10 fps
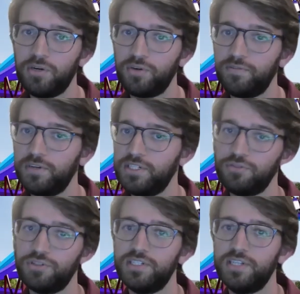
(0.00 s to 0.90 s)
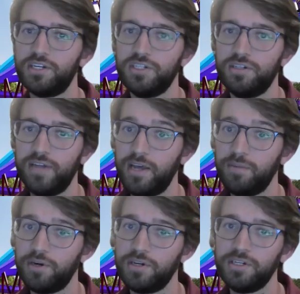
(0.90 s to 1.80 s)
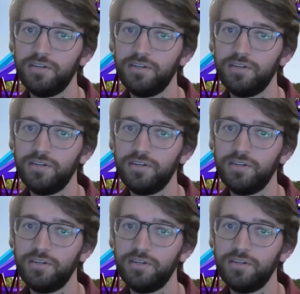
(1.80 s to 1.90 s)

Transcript: or for a children's section at a park.